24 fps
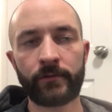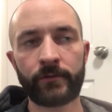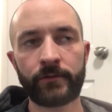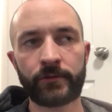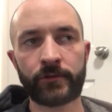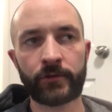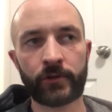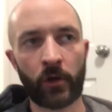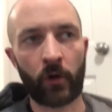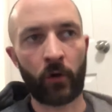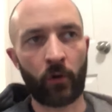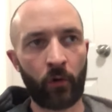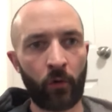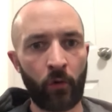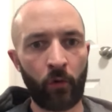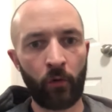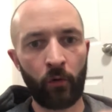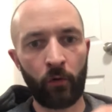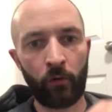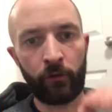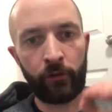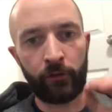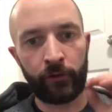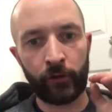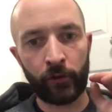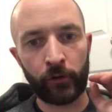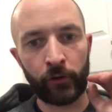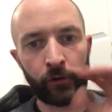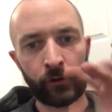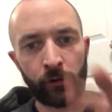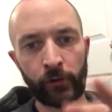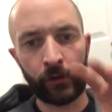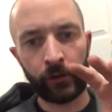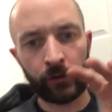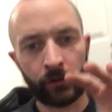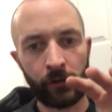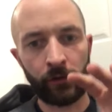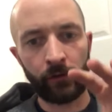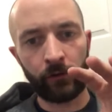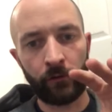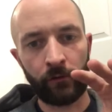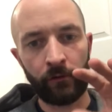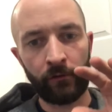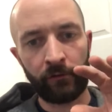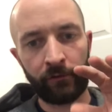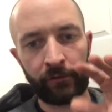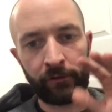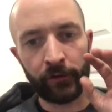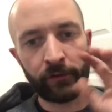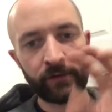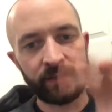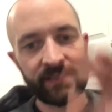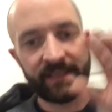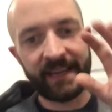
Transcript: so they're they're